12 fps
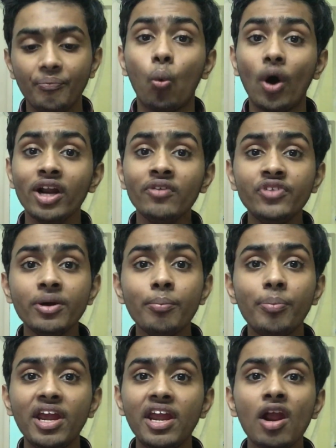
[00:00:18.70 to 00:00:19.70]
one of them
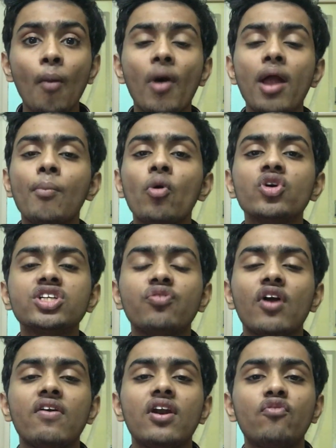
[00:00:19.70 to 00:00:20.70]
being my most
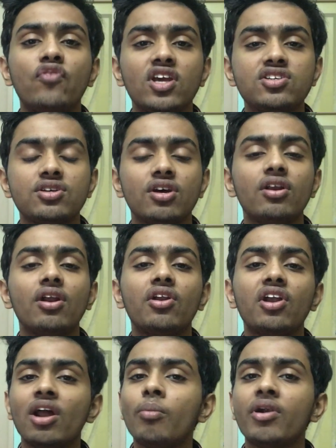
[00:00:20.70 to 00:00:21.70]
favorite fixture,
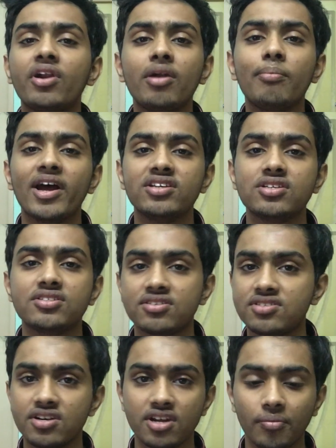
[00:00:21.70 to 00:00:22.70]
Real Madrid-Manchester
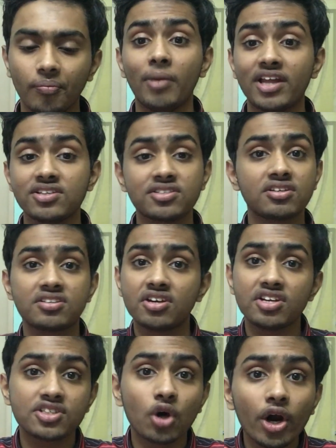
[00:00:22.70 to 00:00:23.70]
City. Manchester City
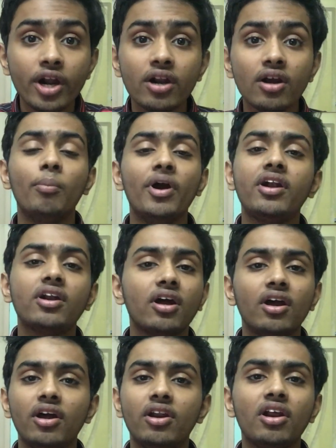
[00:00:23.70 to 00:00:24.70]
is good, but
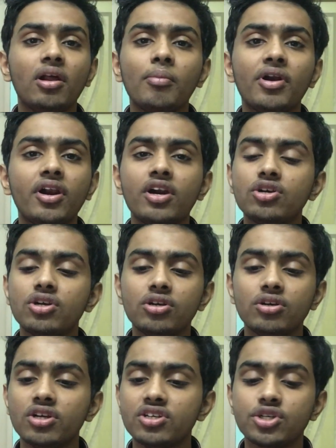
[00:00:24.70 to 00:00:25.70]
Real Madrid
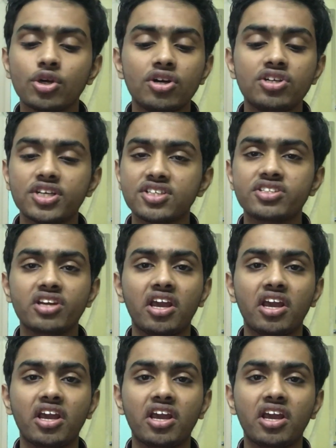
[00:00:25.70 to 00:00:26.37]
should just